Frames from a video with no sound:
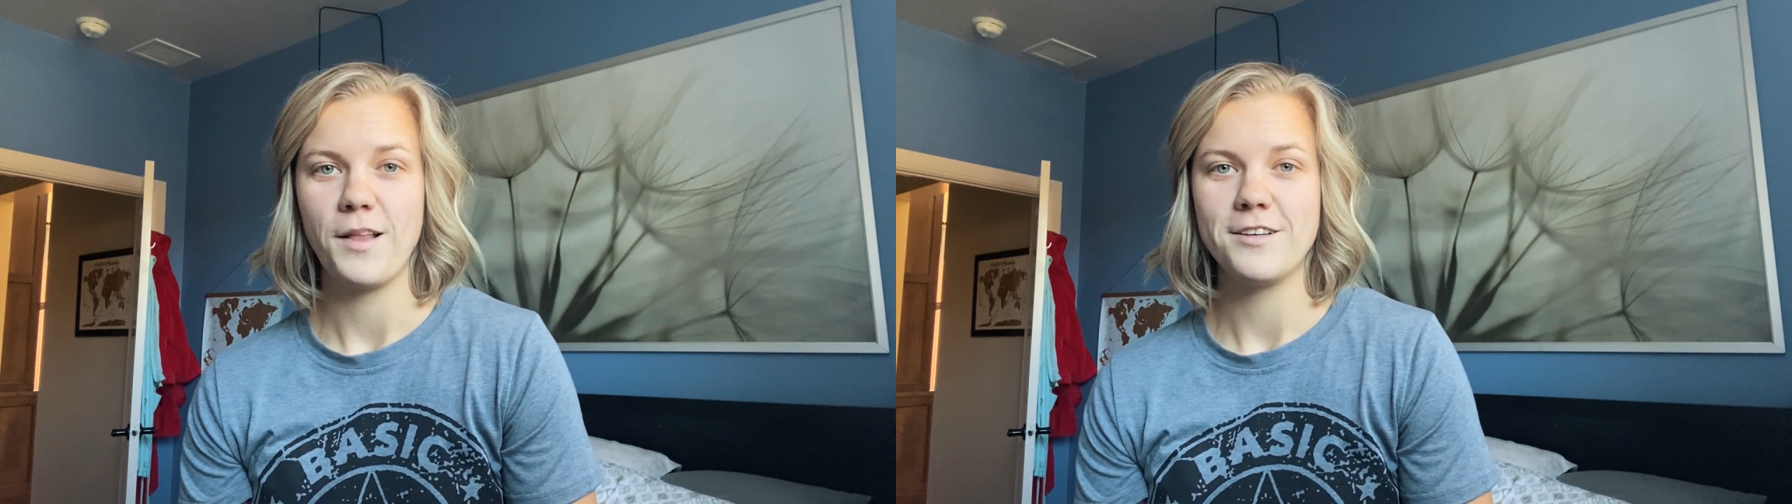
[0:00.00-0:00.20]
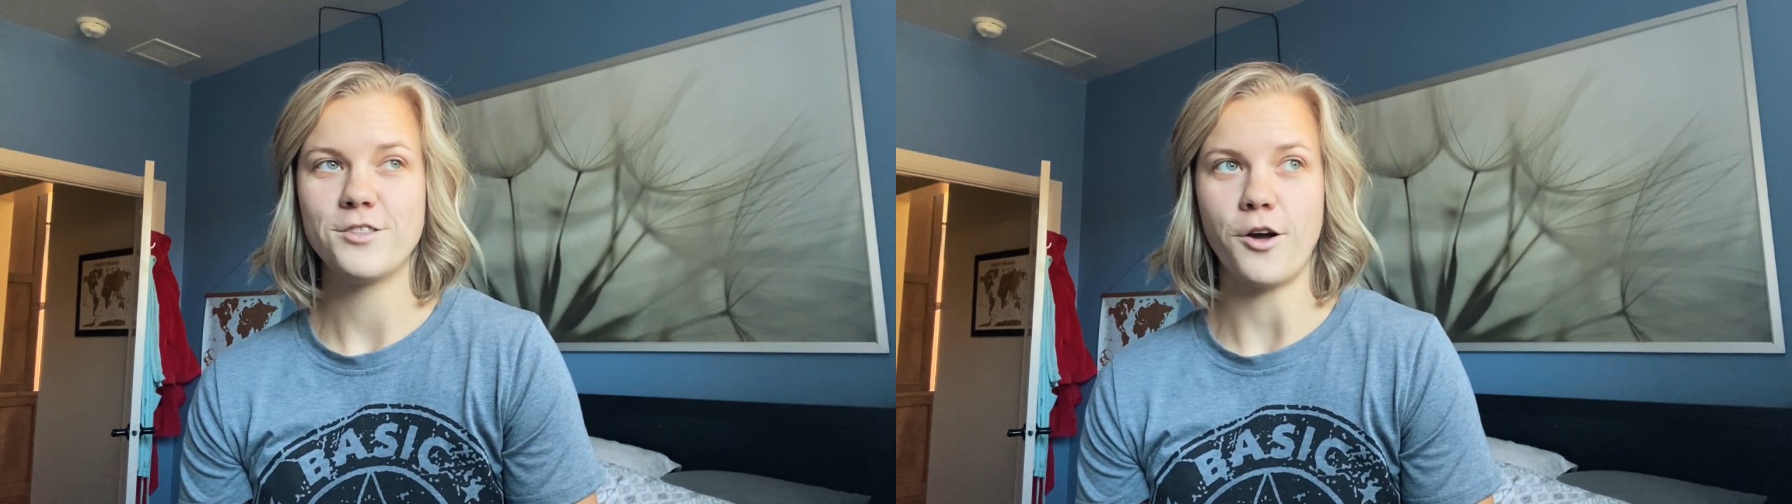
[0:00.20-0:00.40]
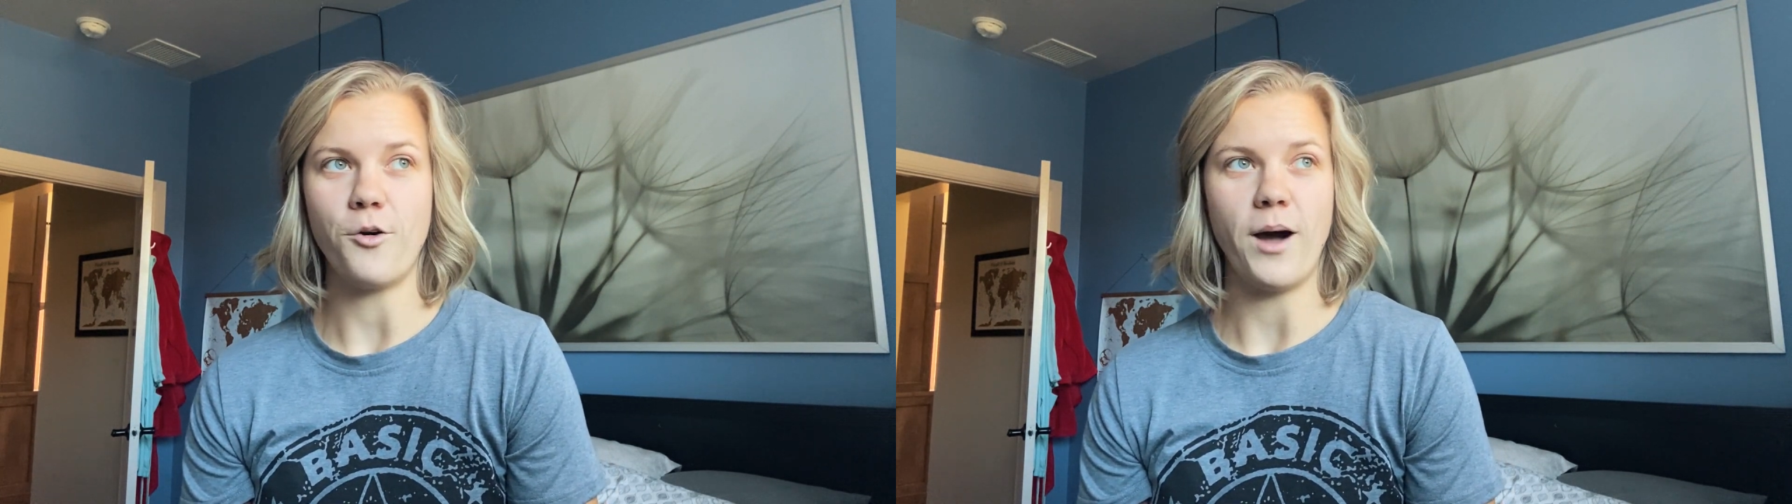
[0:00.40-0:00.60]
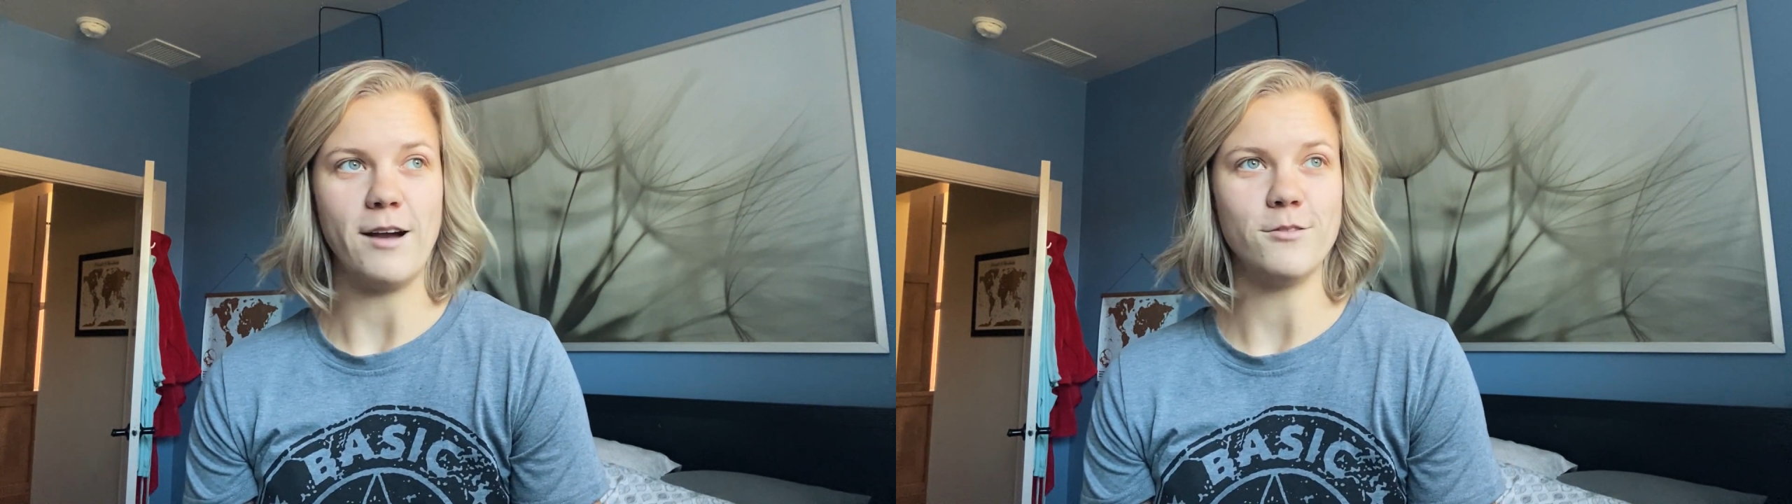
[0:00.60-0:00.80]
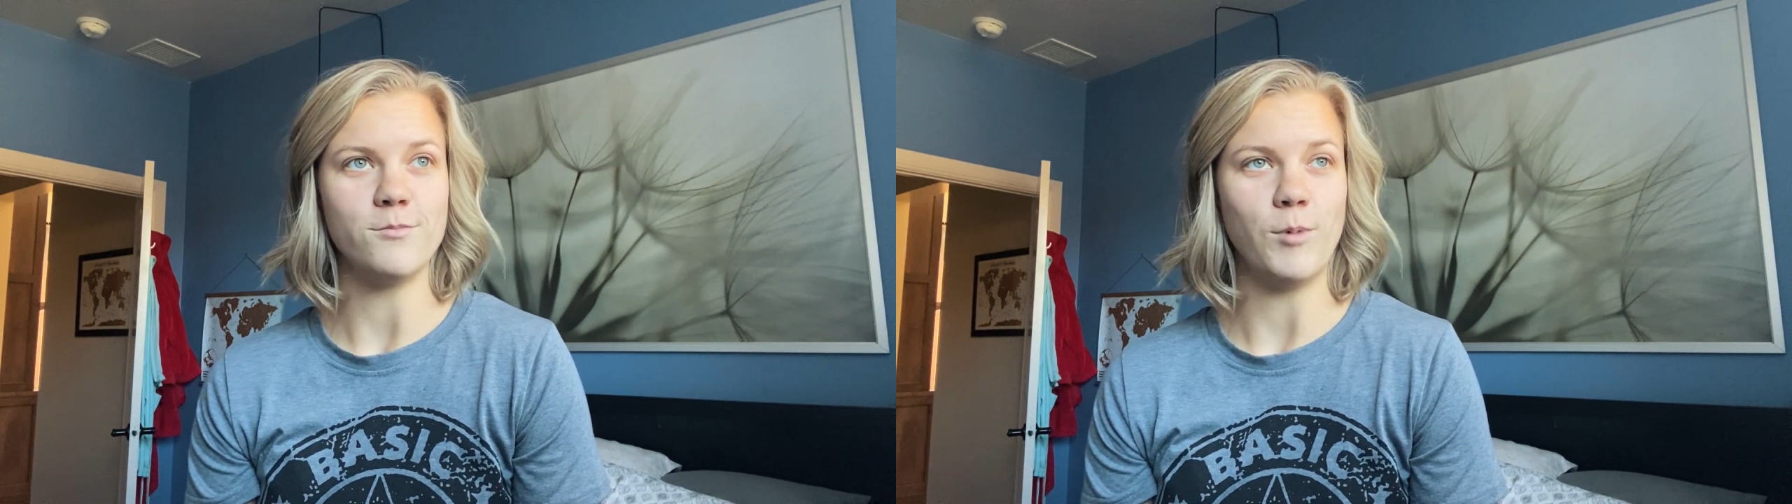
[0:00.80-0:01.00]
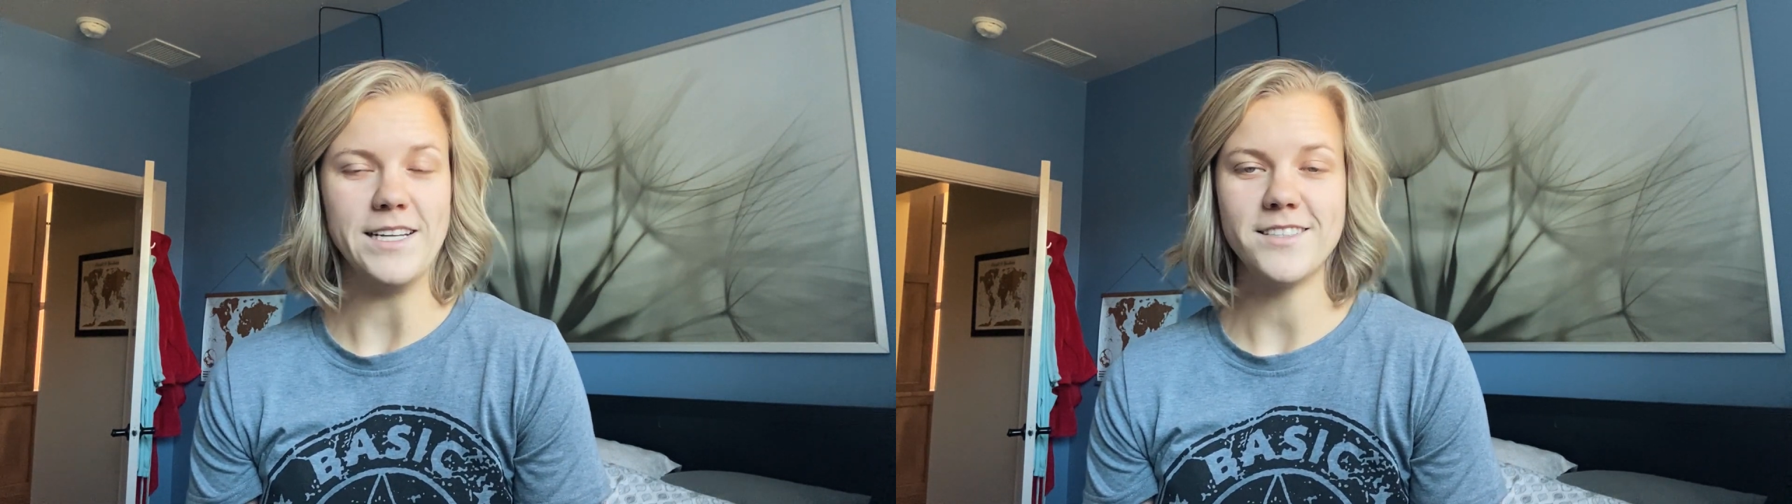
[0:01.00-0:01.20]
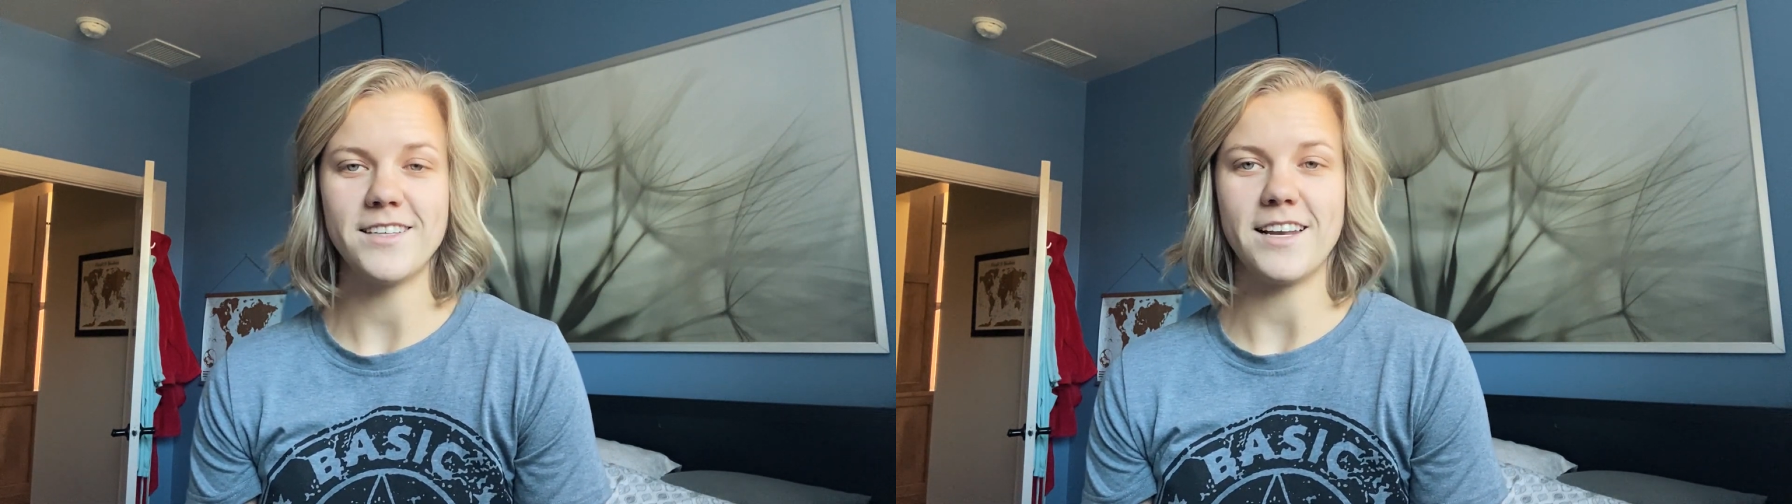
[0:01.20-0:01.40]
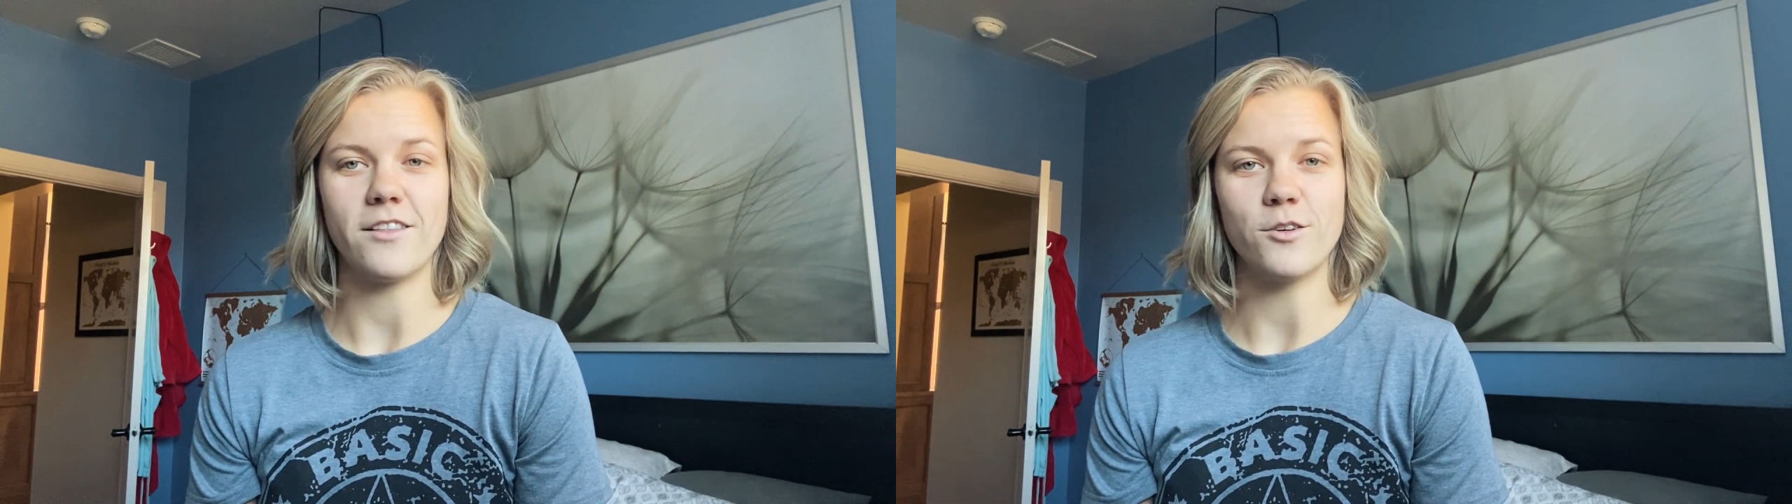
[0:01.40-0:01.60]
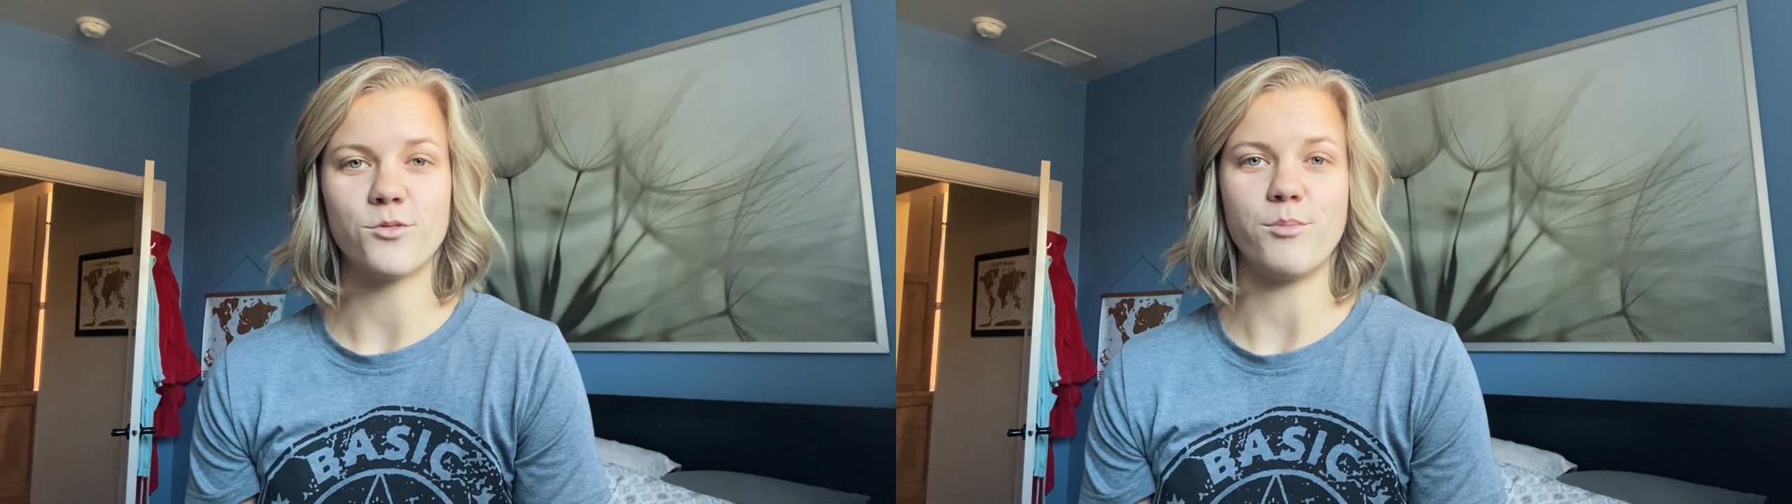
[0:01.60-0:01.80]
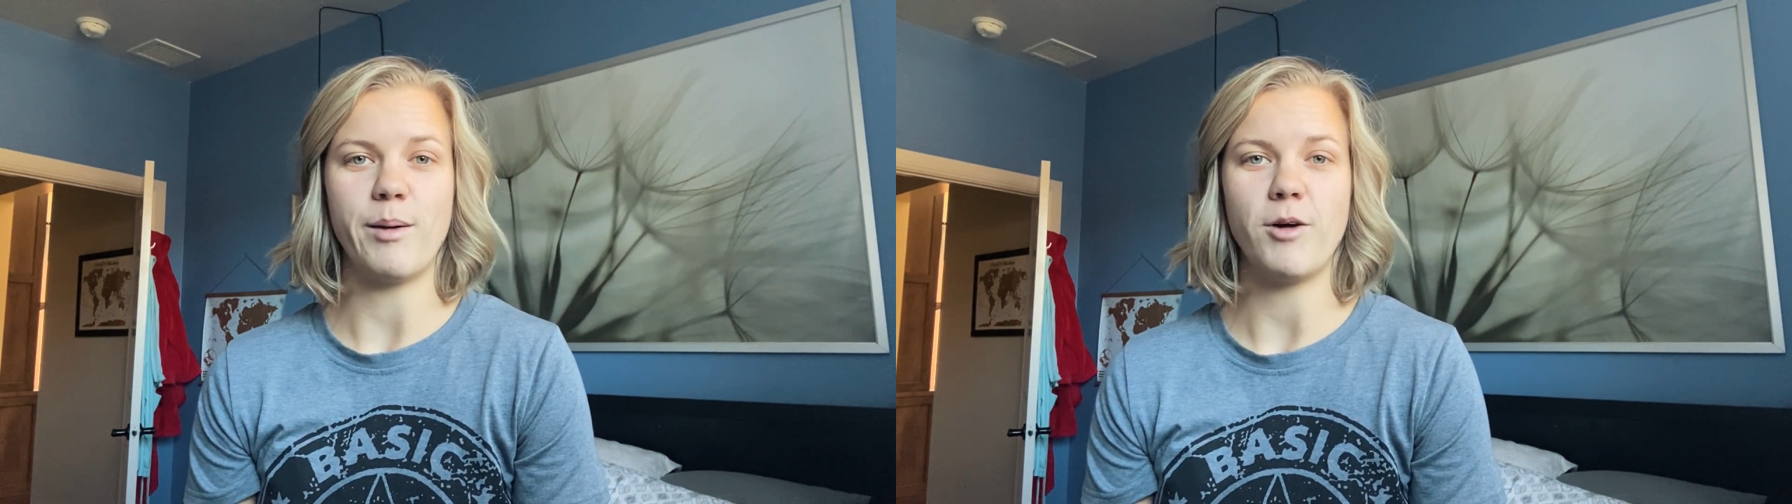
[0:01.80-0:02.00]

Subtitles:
So I went and I looked through my